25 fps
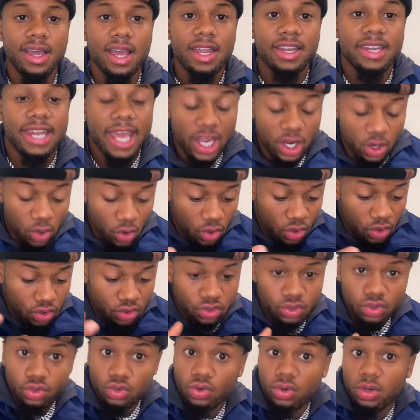They gonna
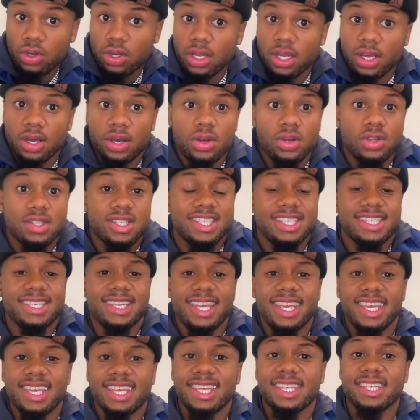do little
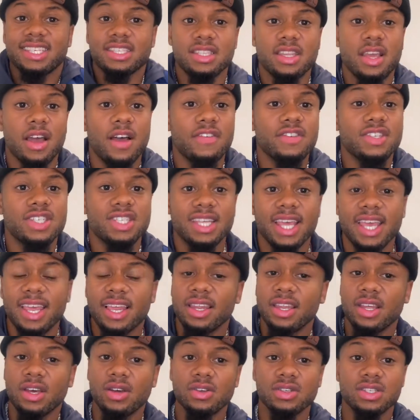sneaky stuff, say
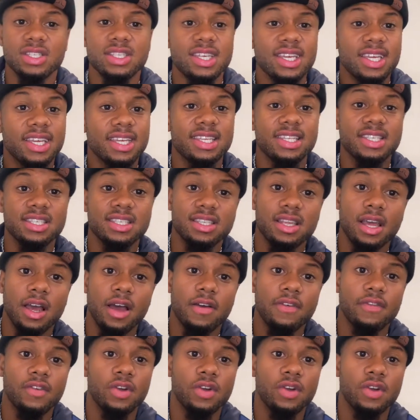little sneaky stuff,